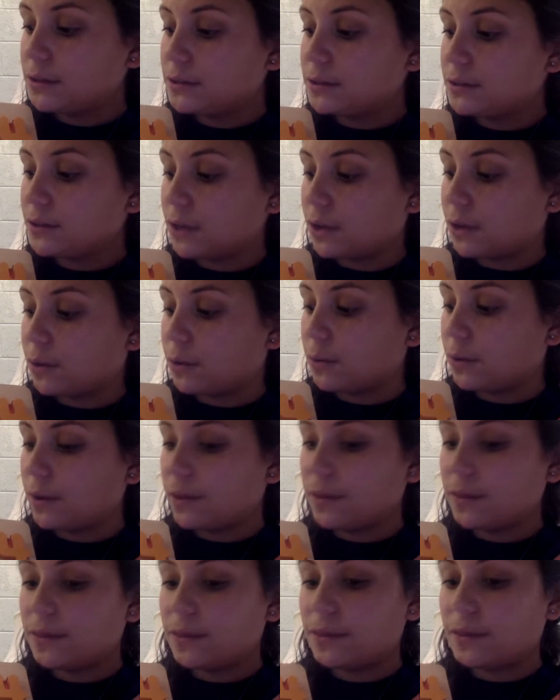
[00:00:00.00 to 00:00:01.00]
So,
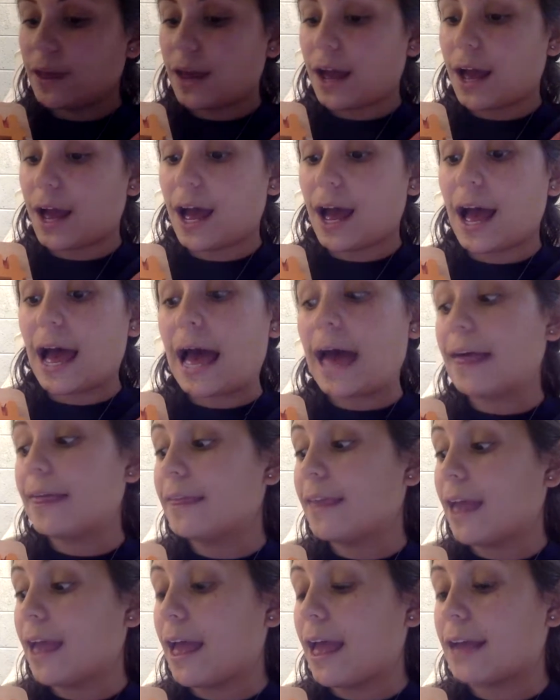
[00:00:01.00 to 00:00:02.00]

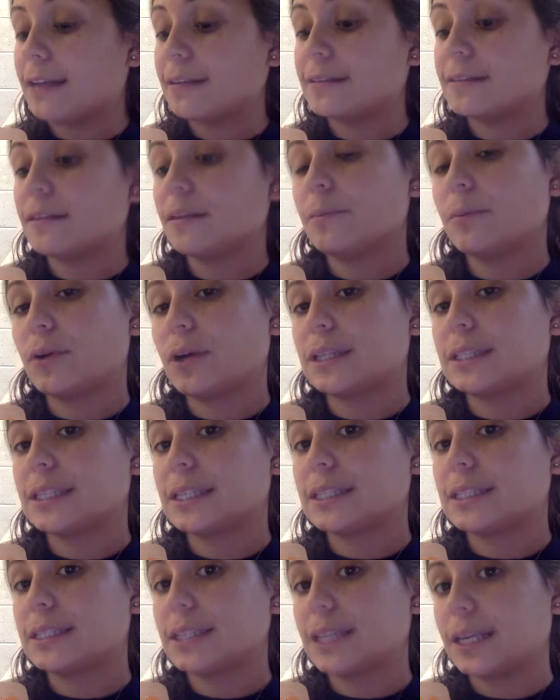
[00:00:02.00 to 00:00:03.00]
as simple as
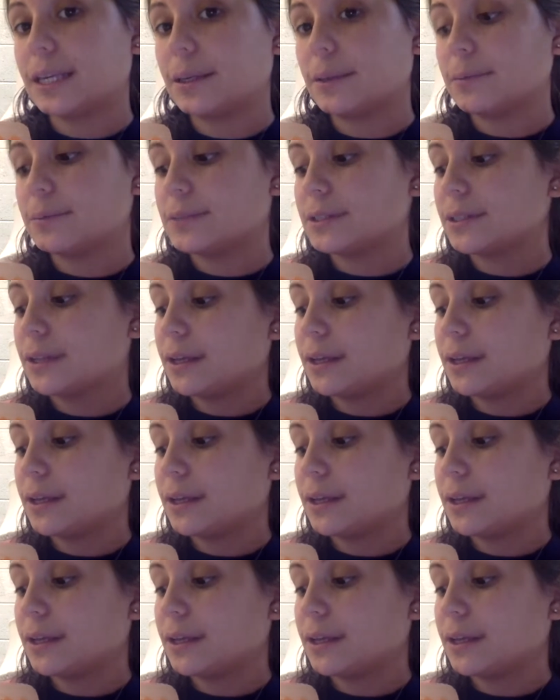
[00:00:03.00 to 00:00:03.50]
it seems,